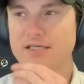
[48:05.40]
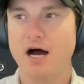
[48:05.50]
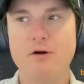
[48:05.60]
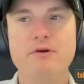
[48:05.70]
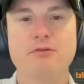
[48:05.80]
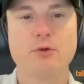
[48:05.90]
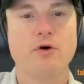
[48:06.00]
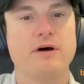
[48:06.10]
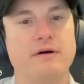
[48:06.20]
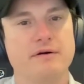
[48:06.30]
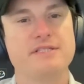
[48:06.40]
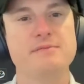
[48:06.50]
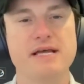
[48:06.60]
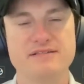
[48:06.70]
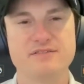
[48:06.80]
I would have thought
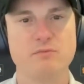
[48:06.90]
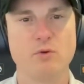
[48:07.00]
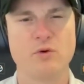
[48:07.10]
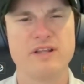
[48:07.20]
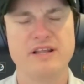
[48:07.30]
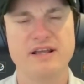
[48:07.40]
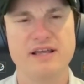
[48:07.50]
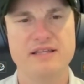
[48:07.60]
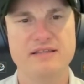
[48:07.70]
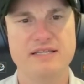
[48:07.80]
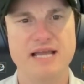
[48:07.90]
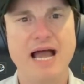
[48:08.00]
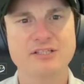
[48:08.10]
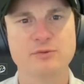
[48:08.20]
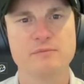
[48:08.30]
Jimmy Anderson's more in the
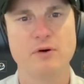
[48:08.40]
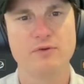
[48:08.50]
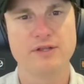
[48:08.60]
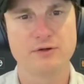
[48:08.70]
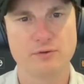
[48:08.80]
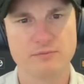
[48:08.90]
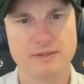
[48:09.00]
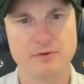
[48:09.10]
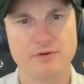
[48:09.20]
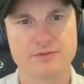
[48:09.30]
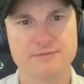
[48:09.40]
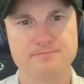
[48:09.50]
Ashwin mould than Kumble mould.